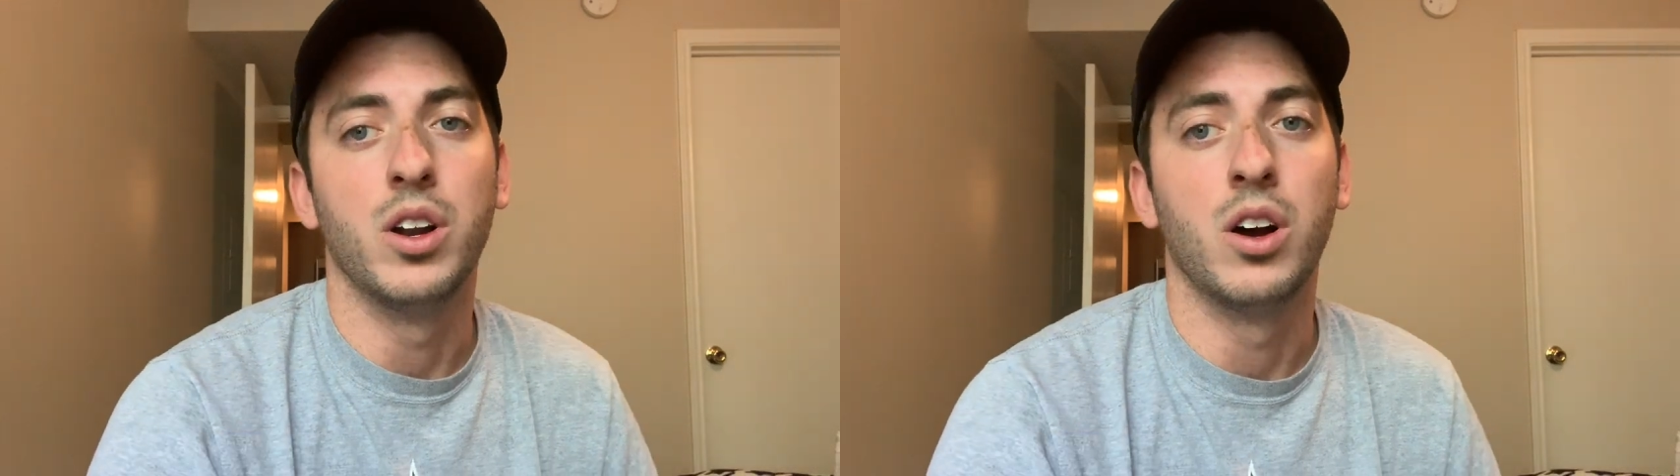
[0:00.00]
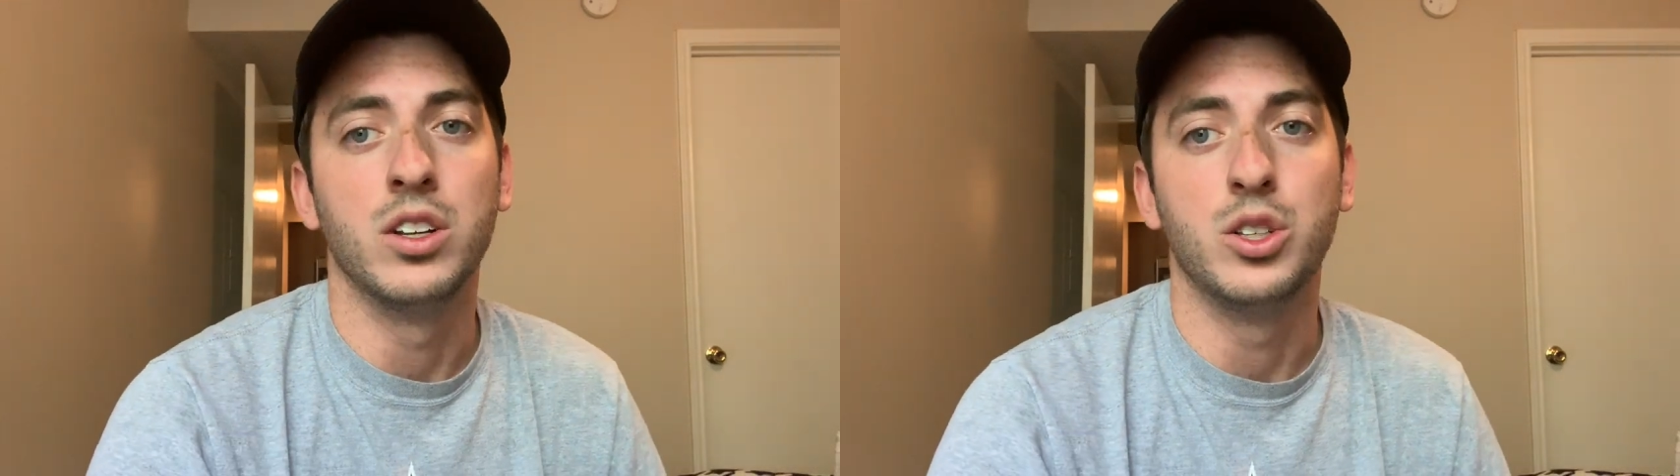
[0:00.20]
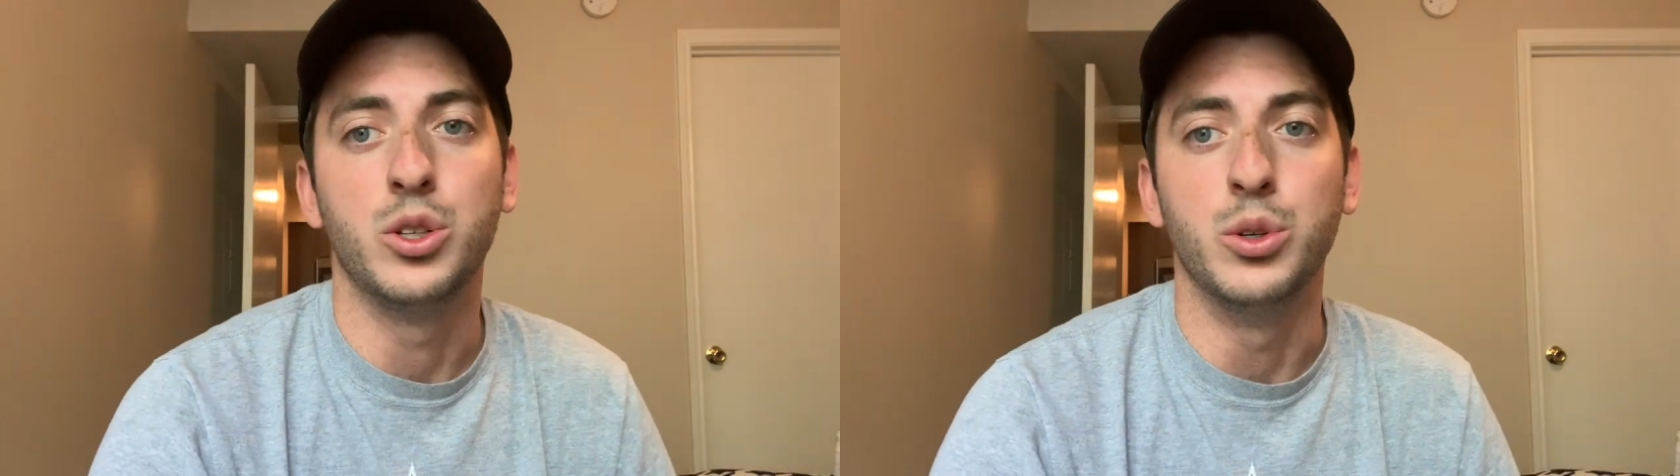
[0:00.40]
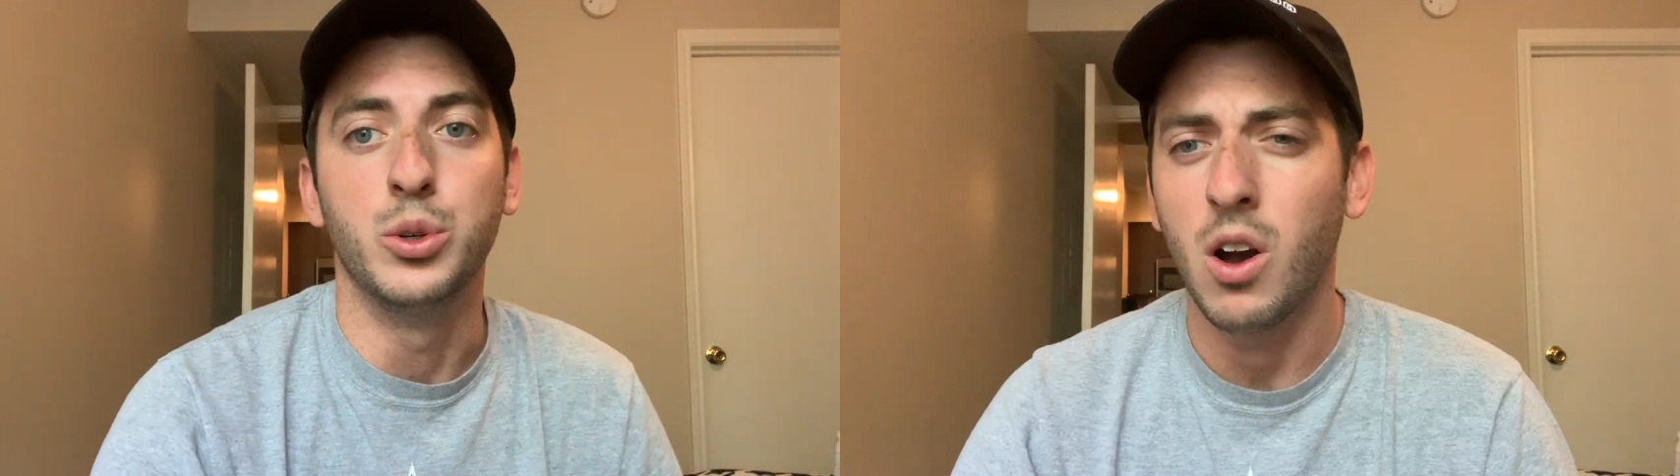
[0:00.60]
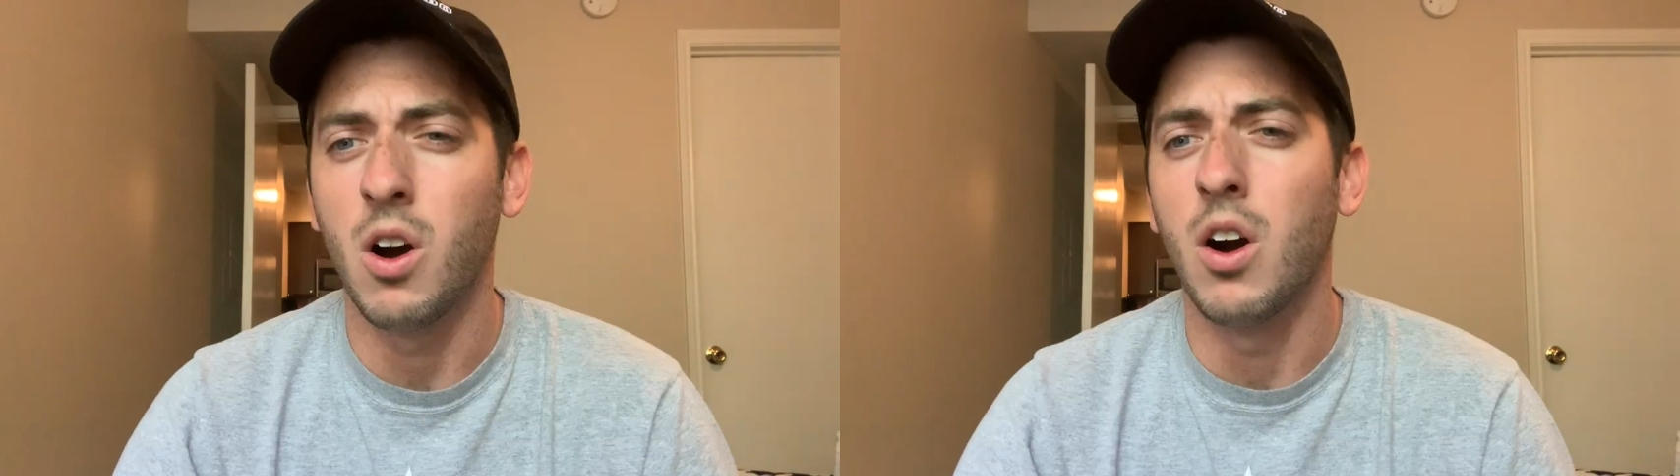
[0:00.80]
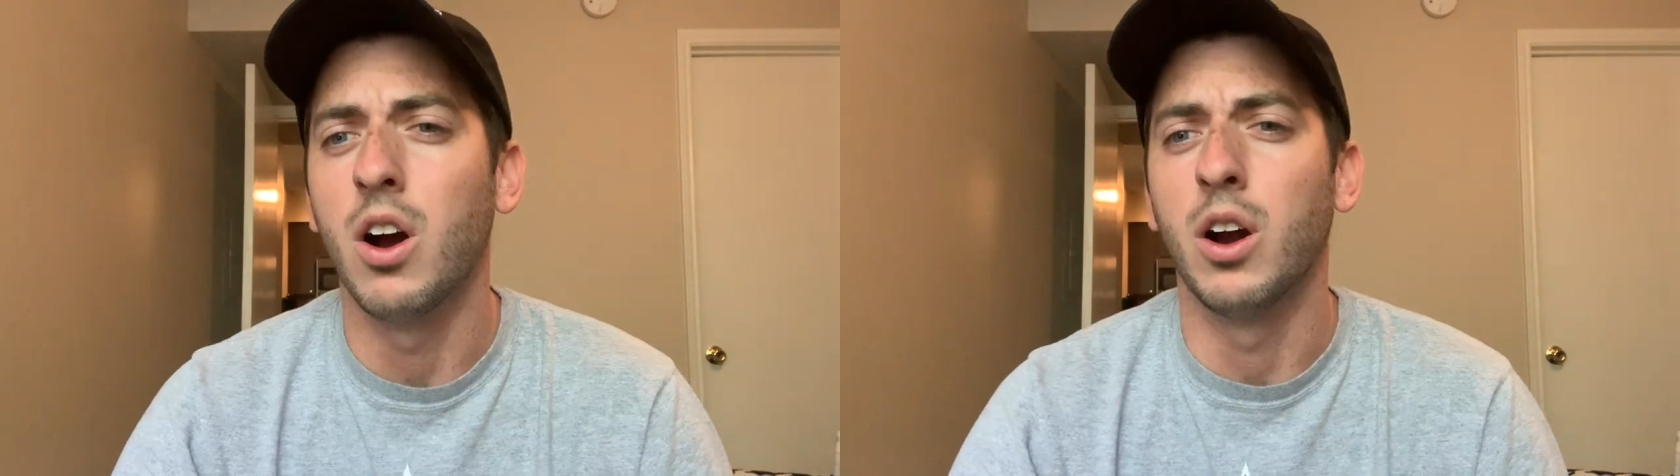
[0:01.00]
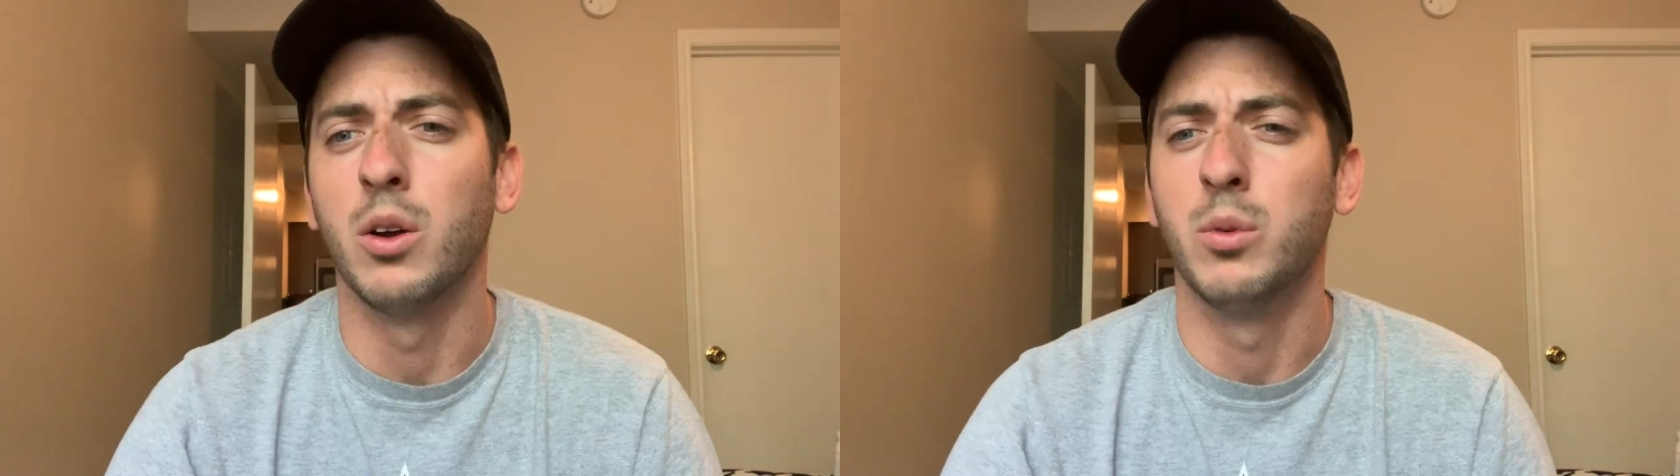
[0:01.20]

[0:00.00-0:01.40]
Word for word: on to our,